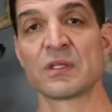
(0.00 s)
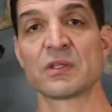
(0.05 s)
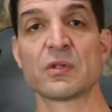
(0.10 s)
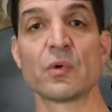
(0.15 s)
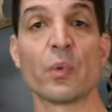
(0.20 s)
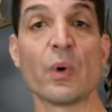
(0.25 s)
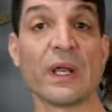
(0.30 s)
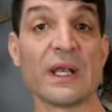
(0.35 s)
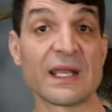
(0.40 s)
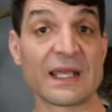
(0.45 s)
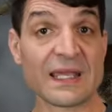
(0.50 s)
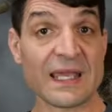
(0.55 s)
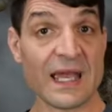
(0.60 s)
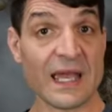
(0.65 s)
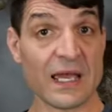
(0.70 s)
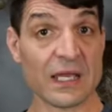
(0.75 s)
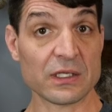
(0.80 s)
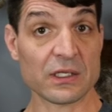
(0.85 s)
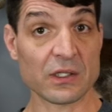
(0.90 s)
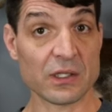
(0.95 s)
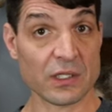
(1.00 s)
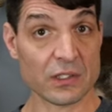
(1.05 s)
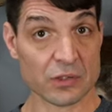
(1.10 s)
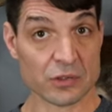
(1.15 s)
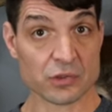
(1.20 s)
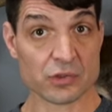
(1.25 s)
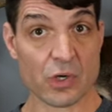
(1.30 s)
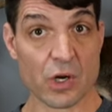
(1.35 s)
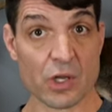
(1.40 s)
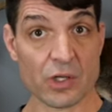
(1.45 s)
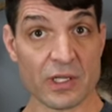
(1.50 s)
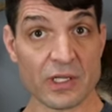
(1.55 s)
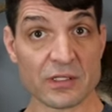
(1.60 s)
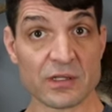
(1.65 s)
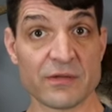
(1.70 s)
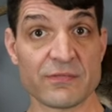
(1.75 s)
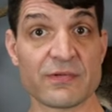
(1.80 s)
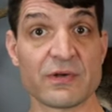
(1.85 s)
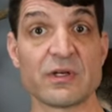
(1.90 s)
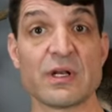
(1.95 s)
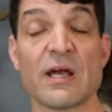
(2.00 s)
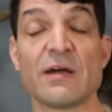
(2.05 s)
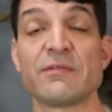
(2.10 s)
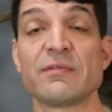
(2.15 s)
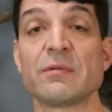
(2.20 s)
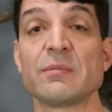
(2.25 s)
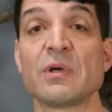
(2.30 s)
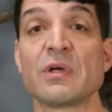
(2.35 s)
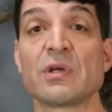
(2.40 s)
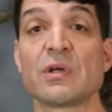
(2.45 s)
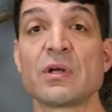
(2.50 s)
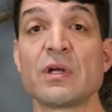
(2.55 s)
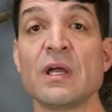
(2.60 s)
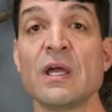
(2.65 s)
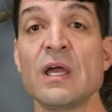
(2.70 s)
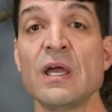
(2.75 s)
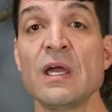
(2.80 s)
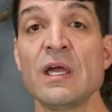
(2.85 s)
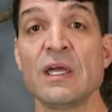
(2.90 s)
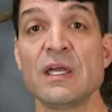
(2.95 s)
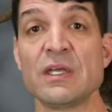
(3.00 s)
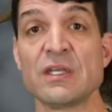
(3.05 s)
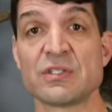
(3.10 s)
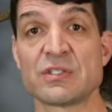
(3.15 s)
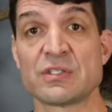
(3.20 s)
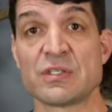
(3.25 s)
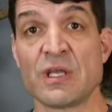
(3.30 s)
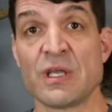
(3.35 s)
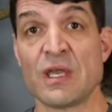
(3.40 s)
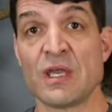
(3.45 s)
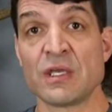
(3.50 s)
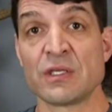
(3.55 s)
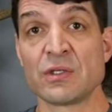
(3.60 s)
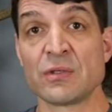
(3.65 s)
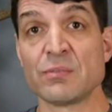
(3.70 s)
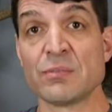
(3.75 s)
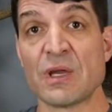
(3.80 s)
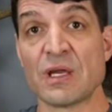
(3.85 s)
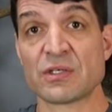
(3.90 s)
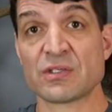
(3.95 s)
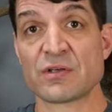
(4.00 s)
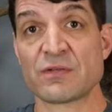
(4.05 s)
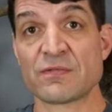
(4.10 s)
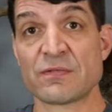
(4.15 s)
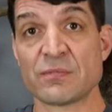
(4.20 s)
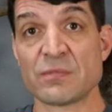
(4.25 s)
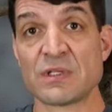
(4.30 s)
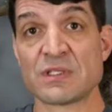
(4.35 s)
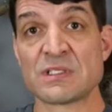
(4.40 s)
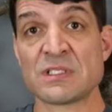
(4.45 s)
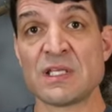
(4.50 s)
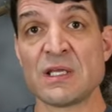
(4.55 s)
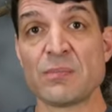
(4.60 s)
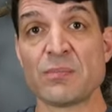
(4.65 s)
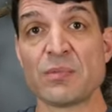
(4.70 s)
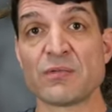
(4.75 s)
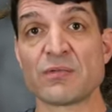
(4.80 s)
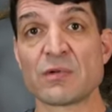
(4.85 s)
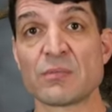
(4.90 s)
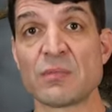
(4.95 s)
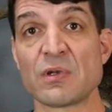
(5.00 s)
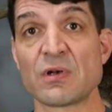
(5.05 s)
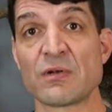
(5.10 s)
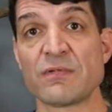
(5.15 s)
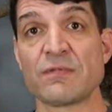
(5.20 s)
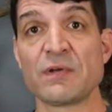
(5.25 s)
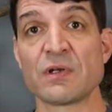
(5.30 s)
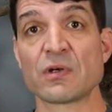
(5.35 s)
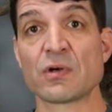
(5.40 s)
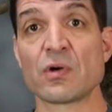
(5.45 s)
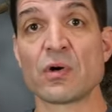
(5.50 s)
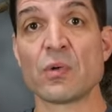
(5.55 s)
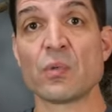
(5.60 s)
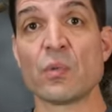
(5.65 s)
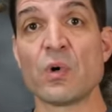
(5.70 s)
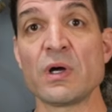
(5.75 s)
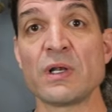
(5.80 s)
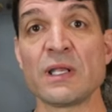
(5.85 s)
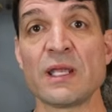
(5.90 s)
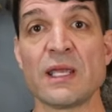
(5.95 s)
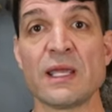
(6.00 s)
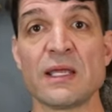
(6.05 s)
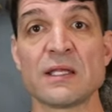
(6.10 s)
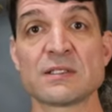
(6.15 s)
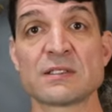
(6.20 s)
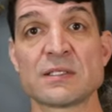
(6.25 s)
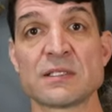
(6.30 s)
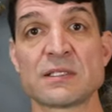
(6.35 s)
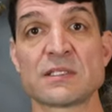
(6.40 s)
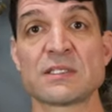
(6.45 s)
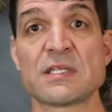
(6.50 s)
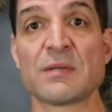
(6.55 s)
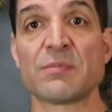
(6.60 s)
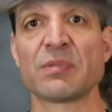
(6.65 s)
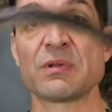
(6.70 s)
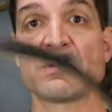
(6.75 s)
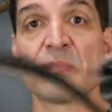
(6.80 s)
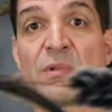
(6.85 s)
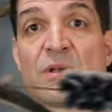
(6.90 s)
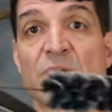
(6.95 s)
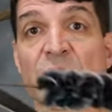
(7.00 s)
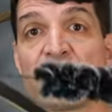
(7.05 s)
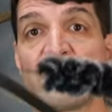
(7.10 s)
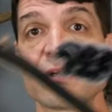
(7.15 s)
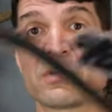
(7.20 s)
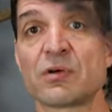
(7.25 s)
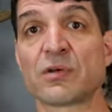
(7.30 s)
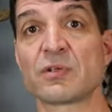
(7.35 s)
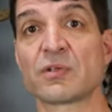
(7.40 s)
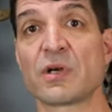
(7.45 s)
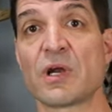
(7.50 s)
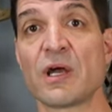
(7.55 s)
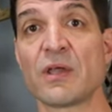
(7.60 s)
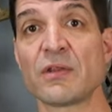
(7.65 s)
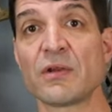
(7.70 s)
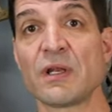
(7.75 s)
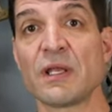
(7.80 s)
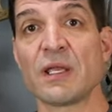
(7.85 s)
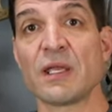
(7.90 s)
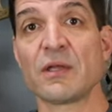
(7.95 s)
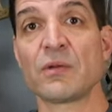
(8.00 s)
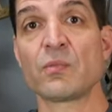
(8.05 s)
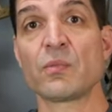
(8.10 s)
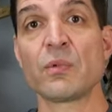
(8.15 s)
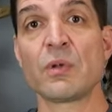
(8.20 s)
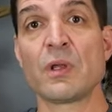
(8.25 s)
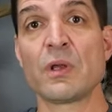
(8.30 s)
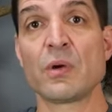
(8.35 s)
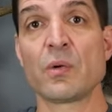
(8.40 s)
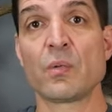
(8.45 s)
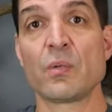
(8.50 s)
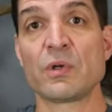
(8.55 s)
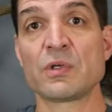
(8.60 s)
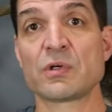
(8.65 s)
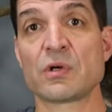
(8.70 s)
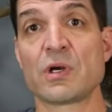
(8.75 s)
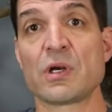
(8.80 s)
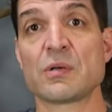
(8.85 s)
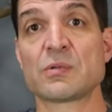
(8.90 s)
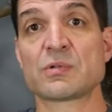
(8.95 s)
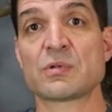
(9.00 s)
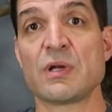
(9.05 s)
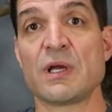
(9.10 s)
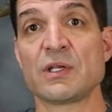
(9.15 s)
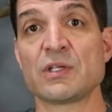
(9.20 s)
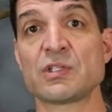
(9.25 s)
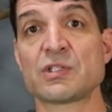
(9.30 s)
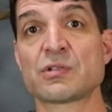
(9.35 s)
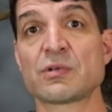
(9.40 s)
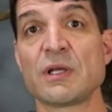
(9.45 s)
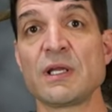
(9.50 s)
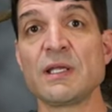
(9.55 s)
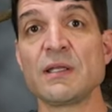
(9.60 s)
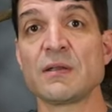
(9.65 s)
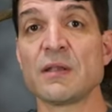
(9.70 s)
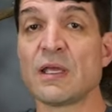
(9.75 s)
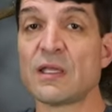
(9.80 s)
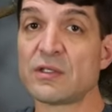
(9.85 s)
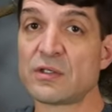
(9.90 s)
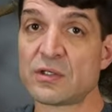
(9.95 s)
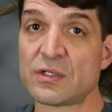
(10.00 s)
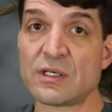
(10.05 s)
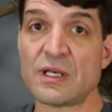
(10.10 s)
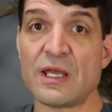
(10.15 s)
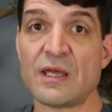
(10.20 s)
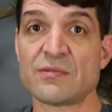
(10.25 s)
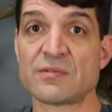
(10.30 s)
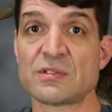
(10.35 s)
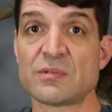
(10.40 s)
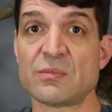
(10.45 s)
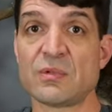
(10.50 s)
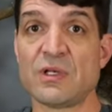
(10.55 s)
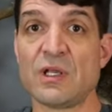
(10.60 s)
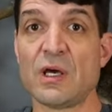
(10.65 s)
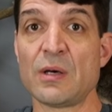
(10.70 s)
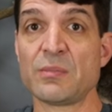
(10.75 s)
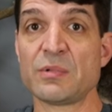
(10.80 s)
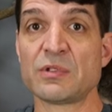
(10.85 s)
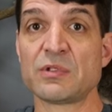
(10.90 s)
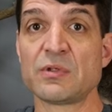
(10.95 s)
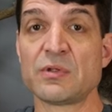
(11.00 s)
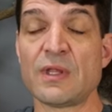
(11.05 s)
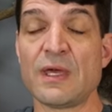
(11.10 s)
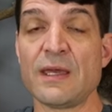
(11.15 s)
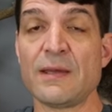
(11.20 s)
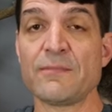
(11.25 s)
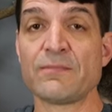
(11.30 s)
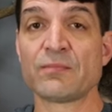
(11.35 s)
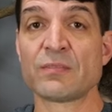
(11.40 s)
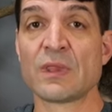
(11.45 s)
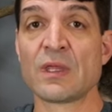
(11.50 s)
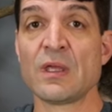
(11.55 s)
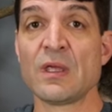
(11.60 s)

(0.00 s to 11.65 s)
The way to calculate your draw length, if you're not familiar, is you measure from the tip of your middle finger on one hand to the tip of the middle finger on your other hand when your arms are out straight, and you can have someone help you do that.